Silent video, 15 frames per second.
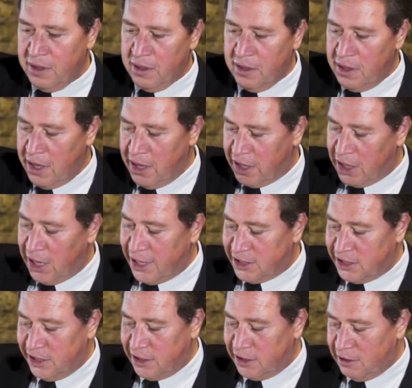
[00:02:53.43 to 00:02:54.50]
a
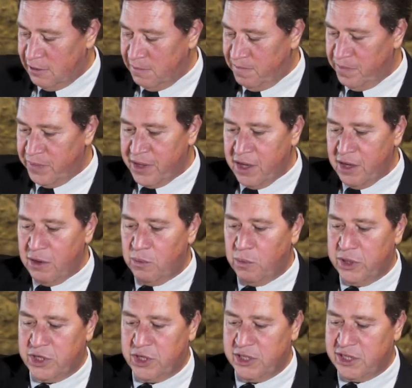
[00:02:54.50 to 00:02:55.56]
classic
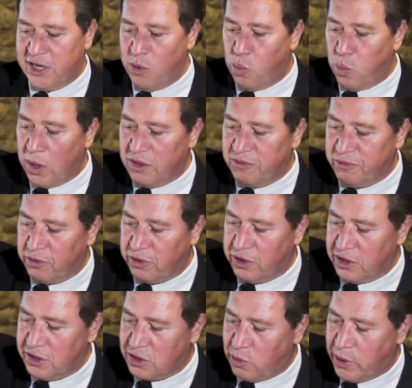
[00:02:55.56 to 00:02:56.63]
which is a wonderful
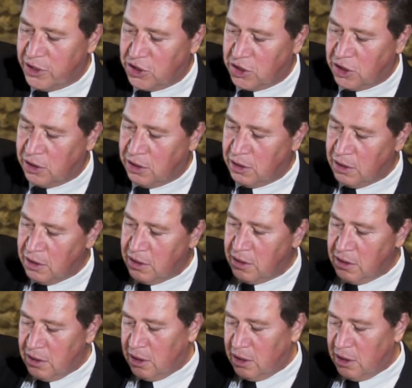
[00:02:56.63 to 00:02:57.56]
thirst quencher,